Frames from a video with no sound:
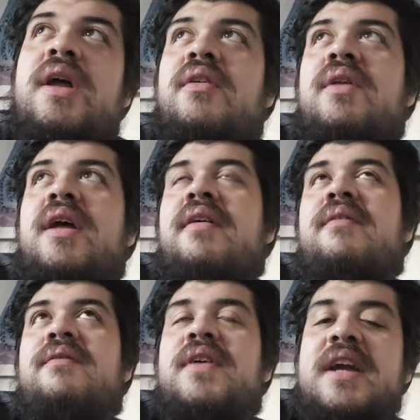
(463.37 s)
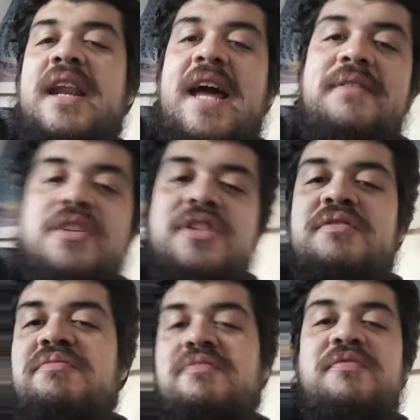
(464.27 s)
that that fucking lavish
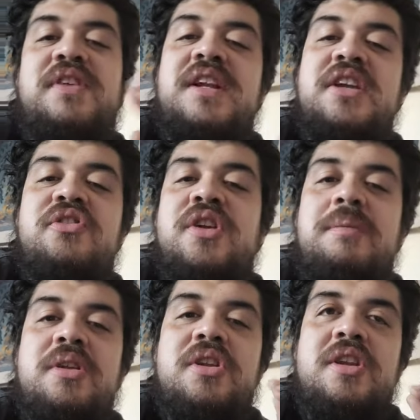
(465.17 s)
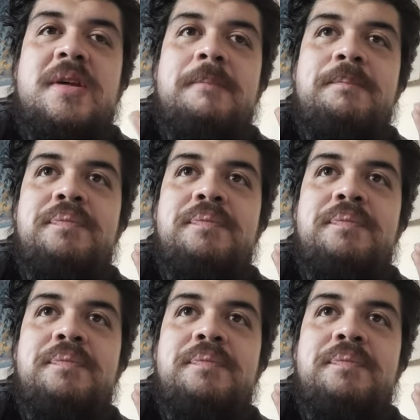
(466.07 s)
feeling dream and shit,